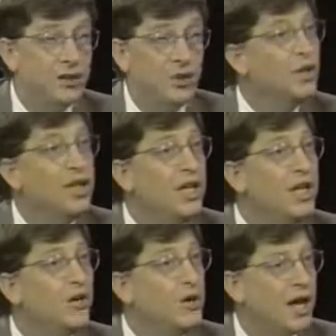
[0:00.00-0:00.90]
Certainly
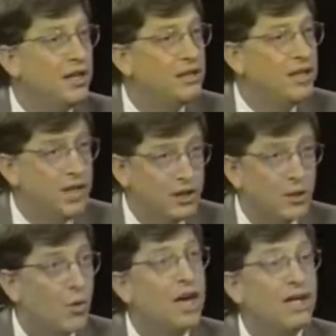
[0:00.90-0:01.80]
the internet
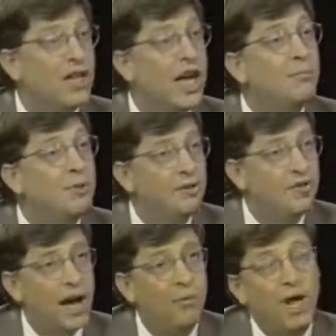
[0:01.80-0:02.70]
is a great example
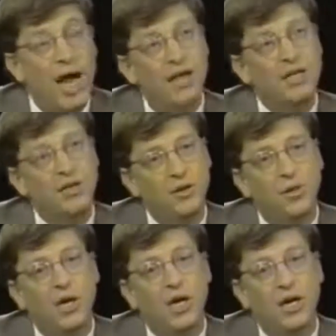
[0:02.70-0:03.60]
of that. We had
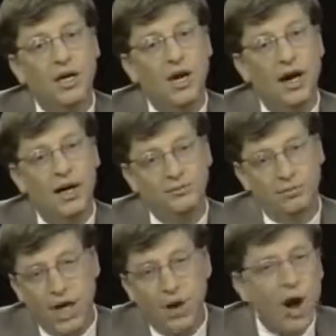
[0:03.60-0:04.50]
to
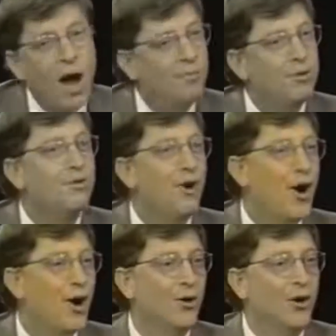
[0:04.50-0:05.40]
tear up
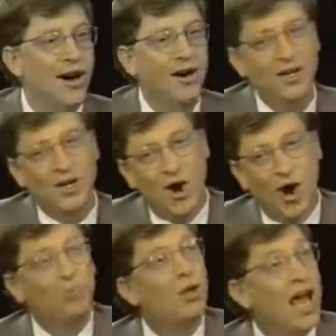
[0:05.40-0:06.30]
our
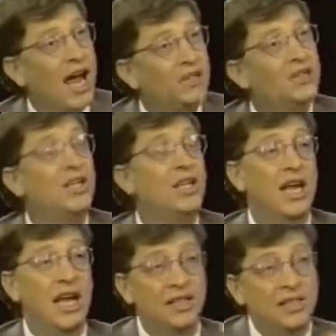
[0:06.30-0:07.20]
plans
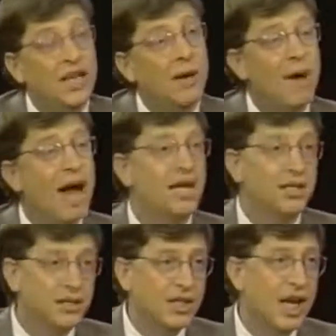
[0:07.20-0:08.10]
and step
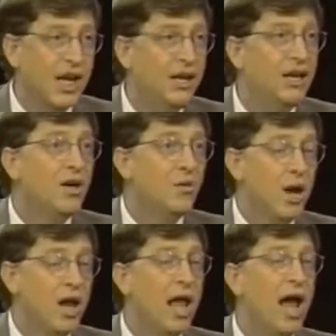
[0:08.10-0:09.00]
back and say,
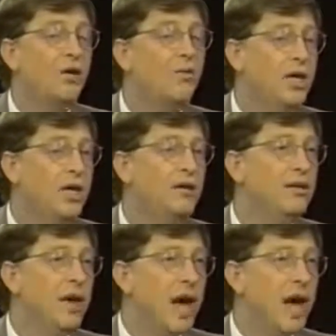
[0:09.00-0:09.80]
well, how do we